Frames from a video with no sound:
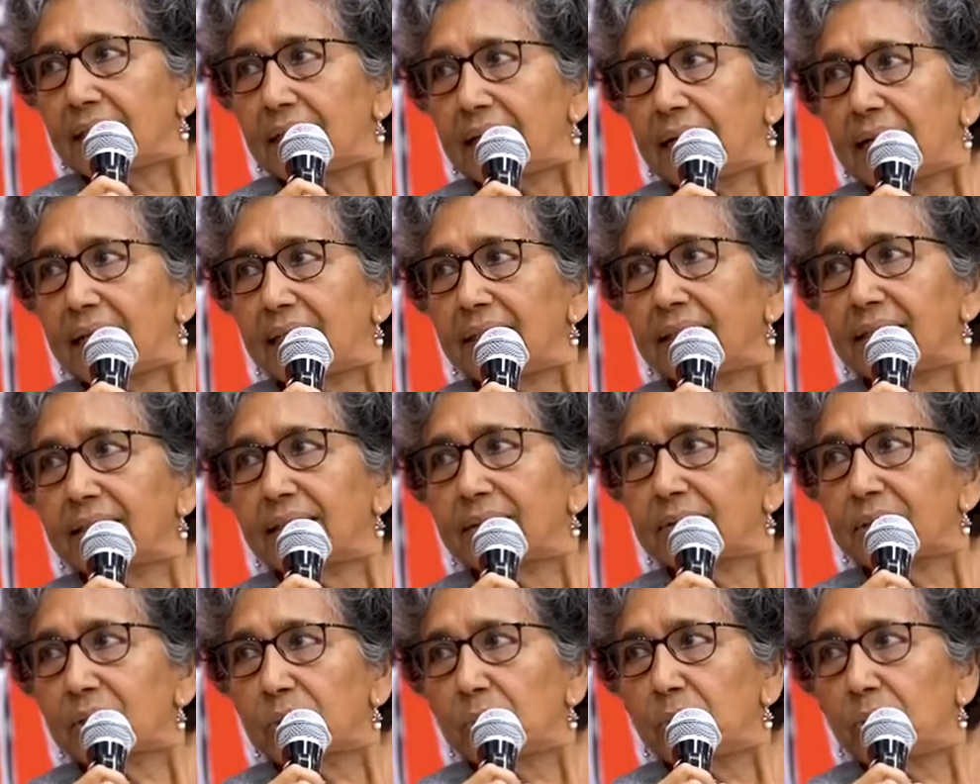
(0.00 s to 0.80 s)
and
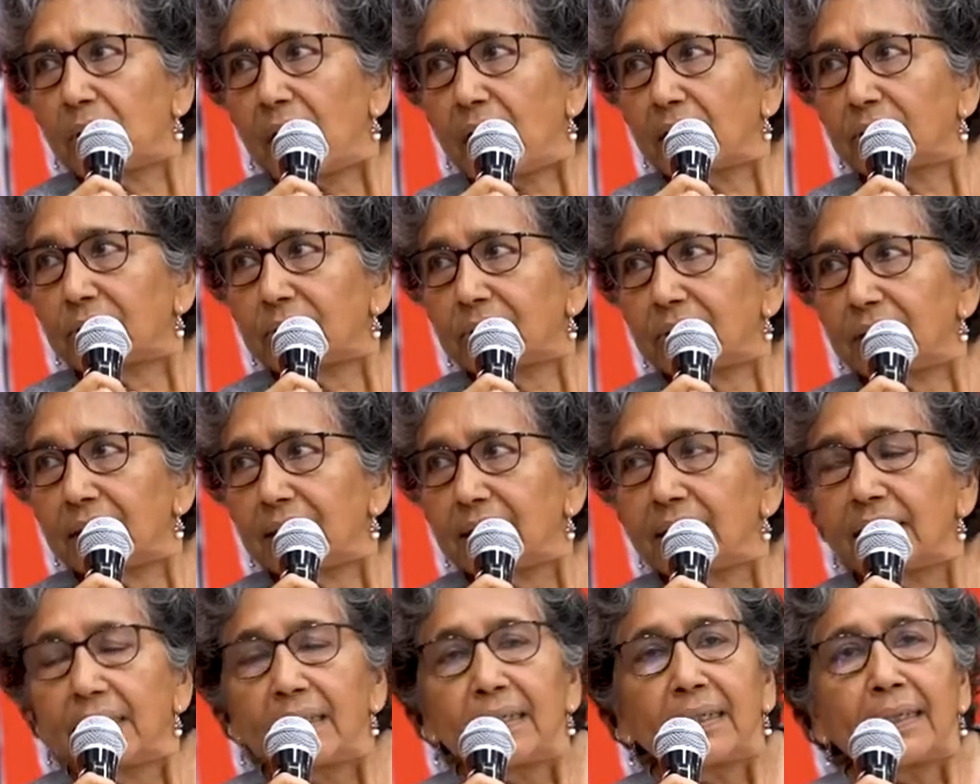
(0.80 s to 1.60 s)
there was no
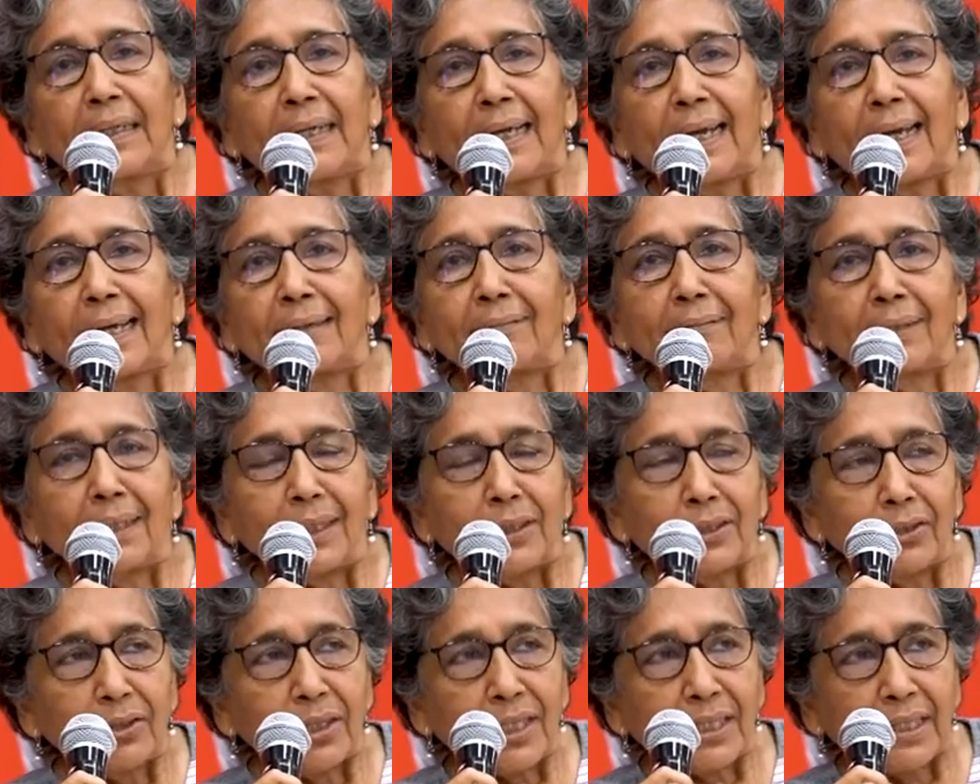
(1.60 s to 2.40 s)
arguing. And when I
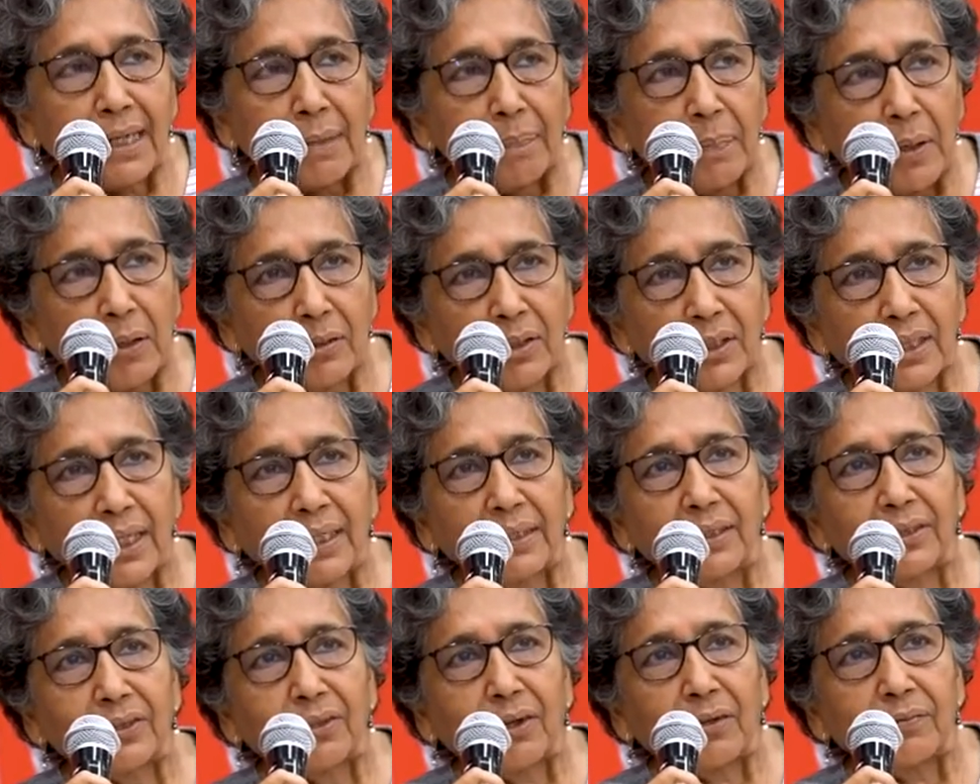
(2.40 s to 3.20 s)
used to step
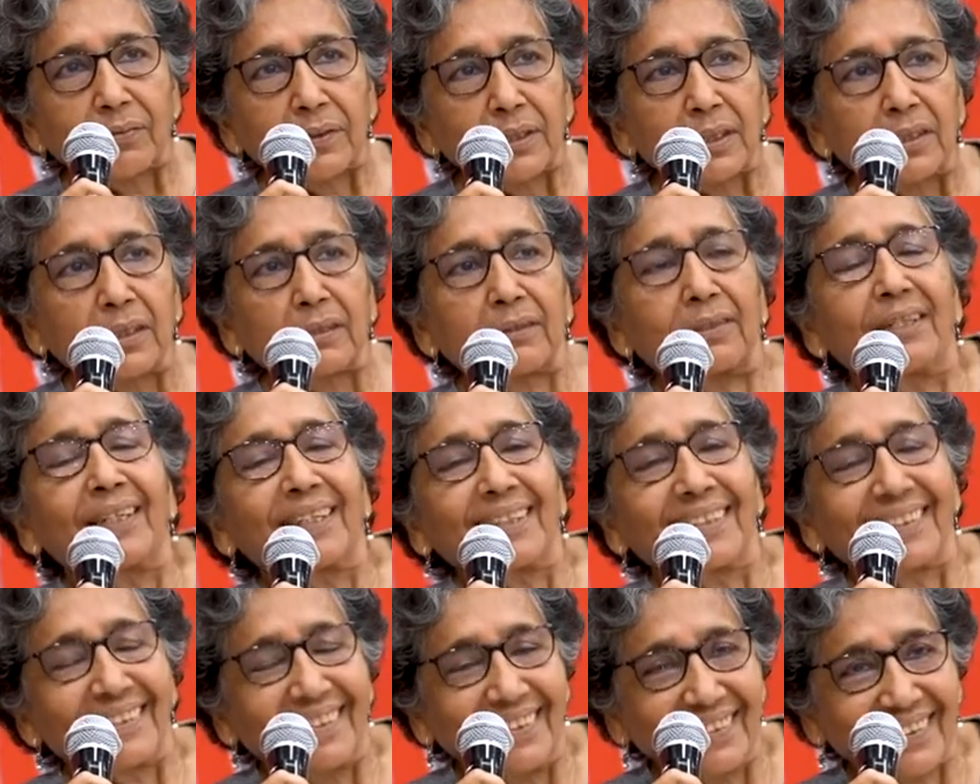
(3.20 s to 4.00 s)
outside his office, there
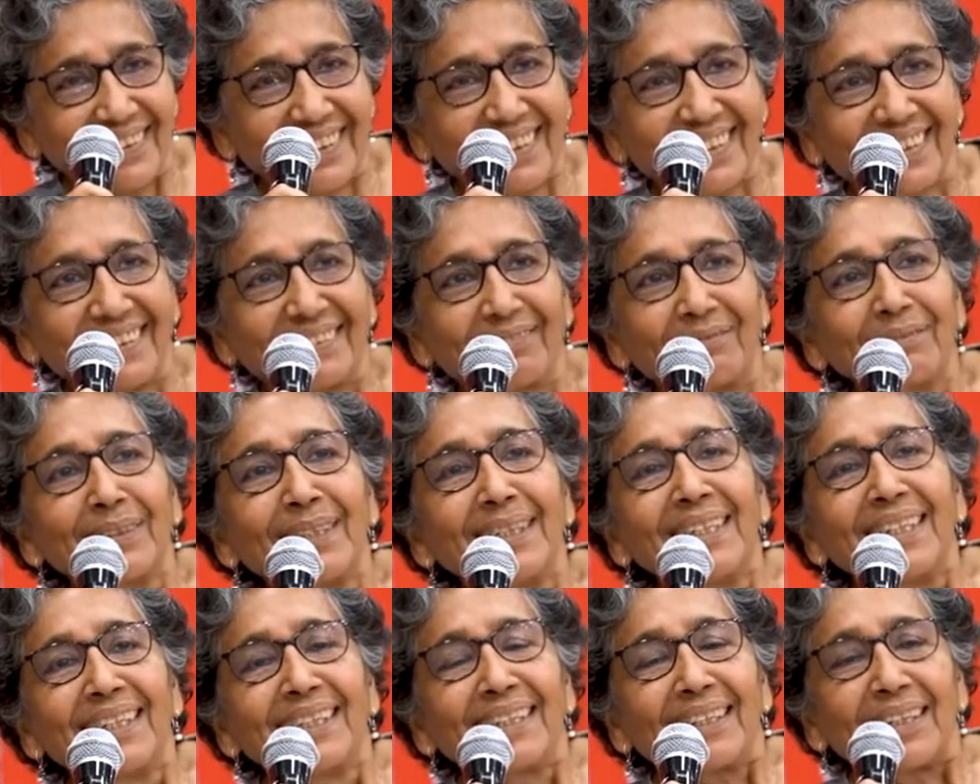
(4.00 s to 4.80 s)
was
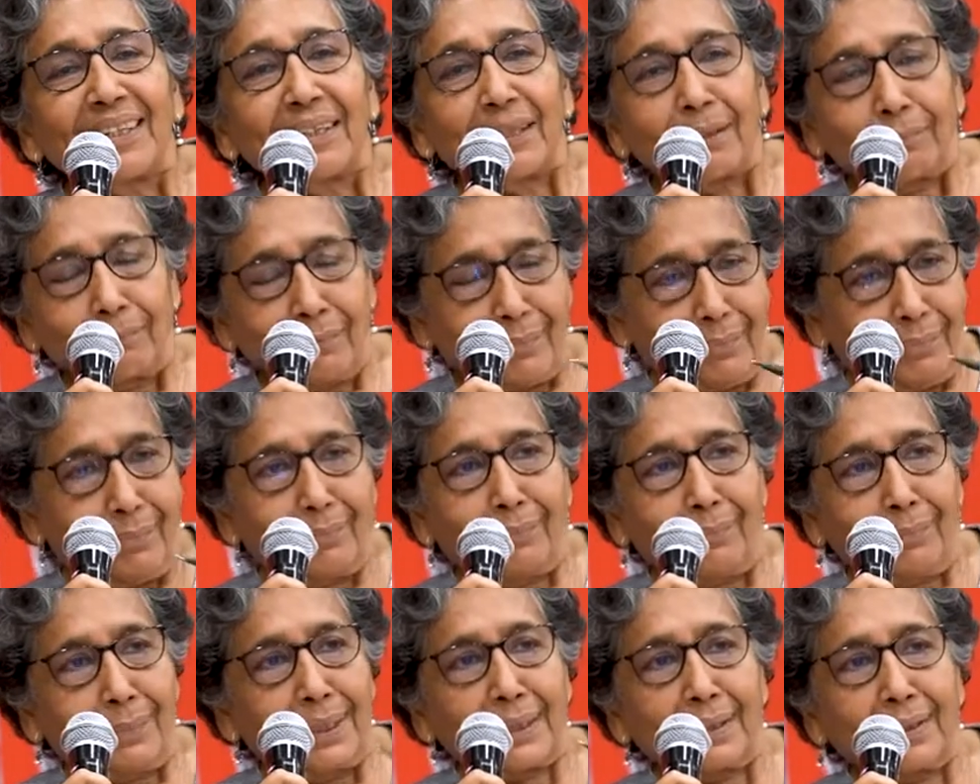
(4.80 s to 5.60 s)
a
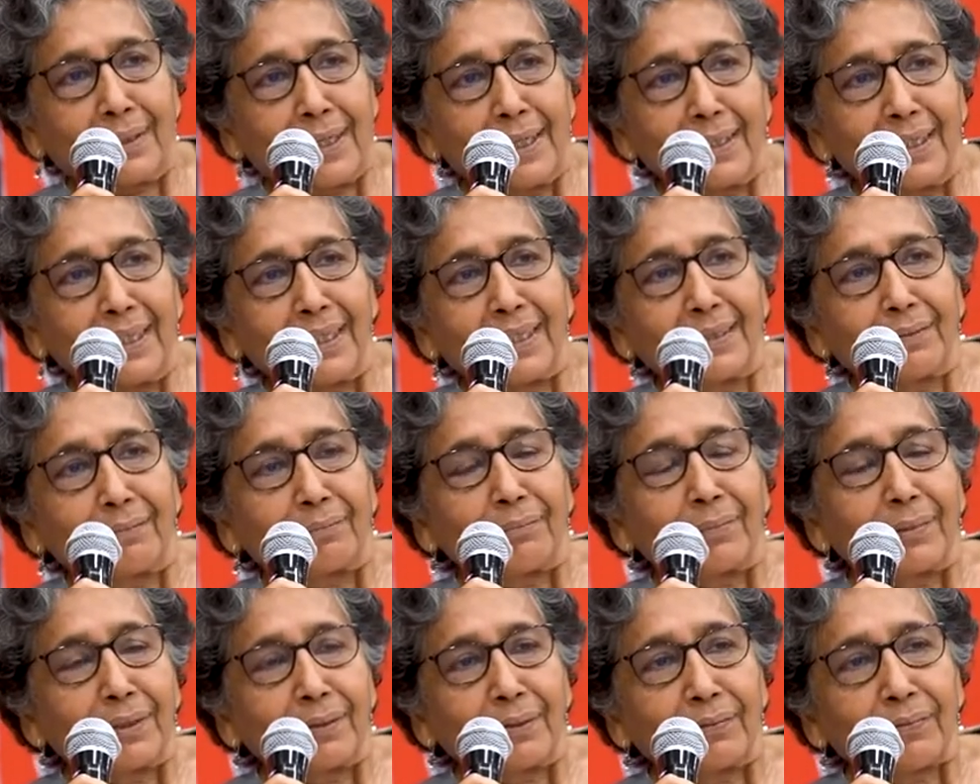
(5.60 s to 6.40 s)
Mantrale
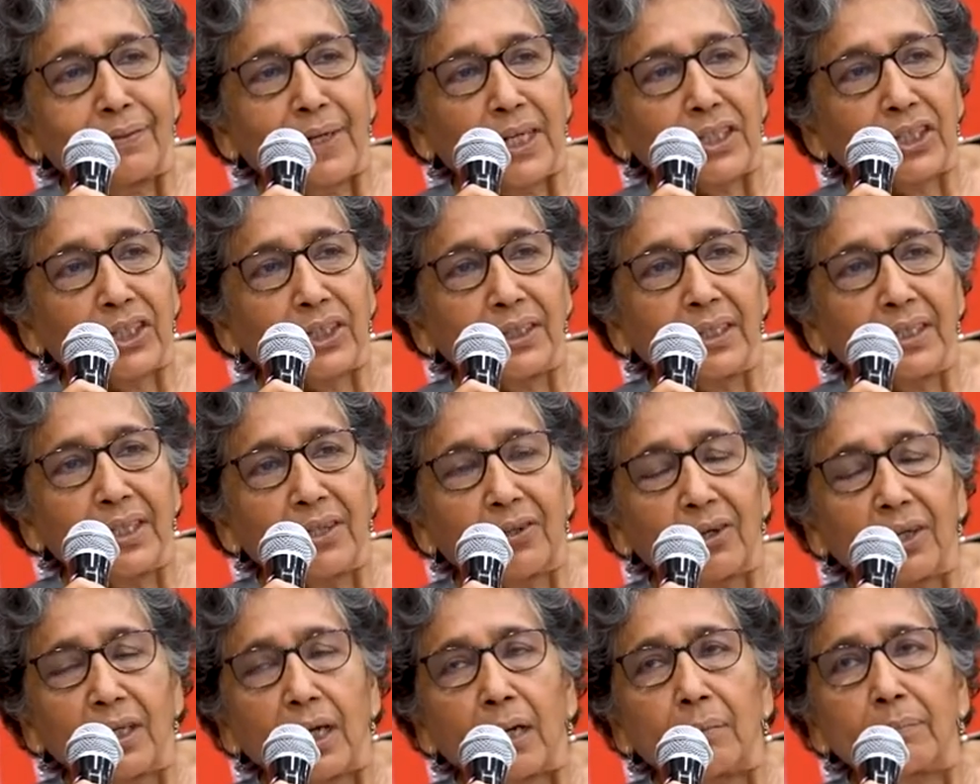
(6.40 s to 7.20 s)
functionary
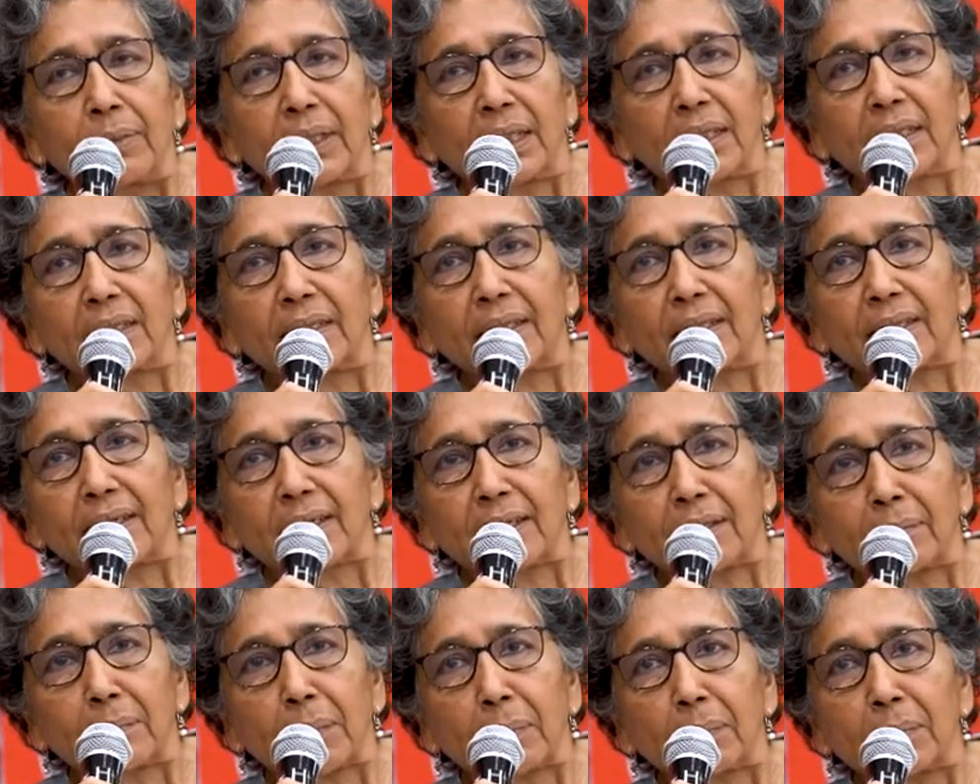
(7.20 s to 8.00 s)
called Abhyankar, I
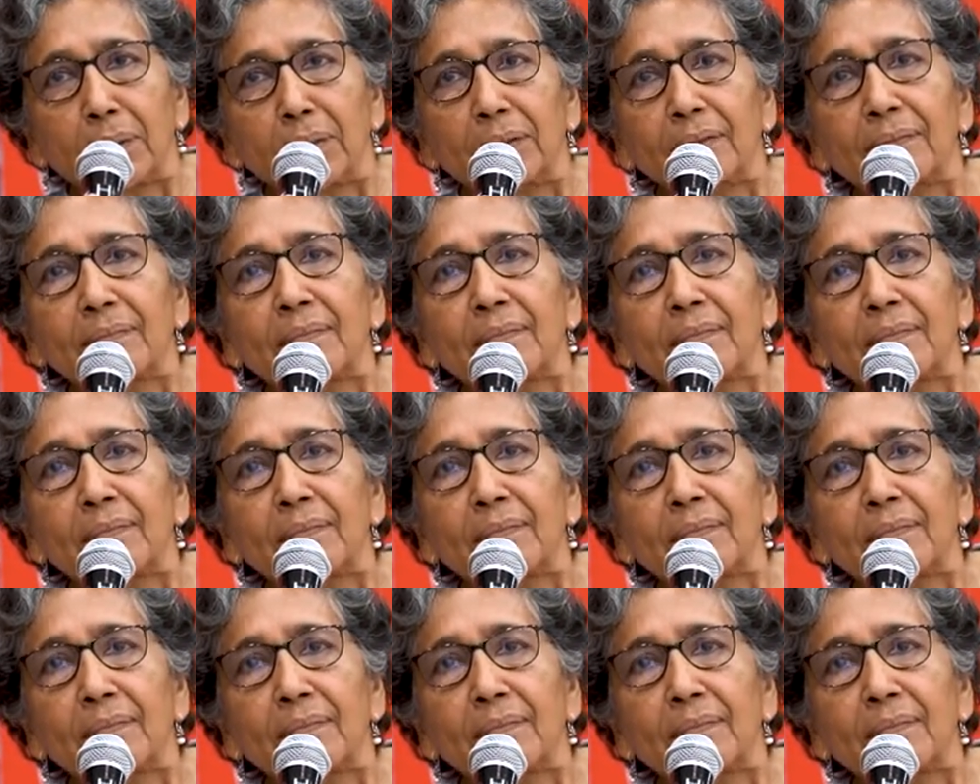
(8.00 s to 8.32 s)
remember.